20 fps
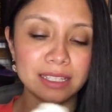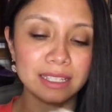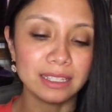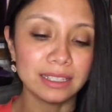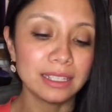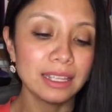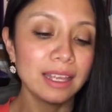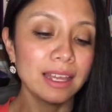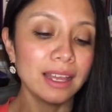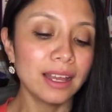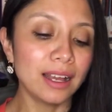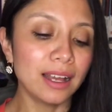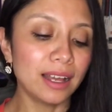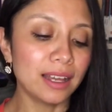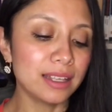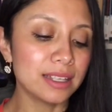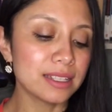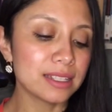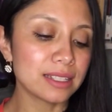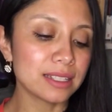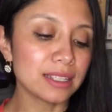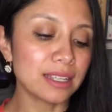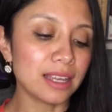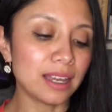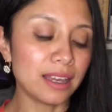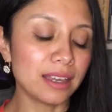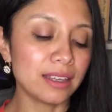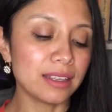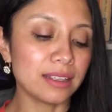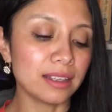And honestly,
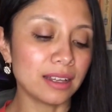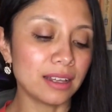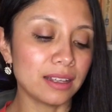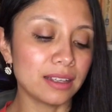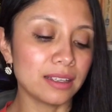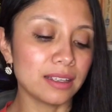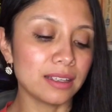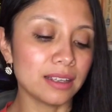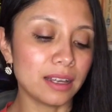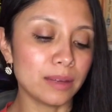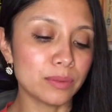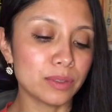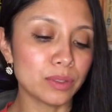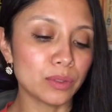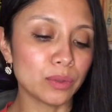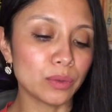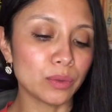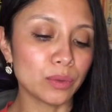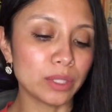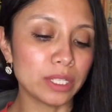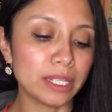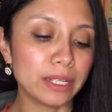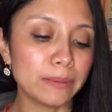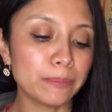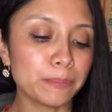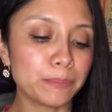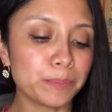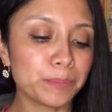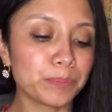I absolutely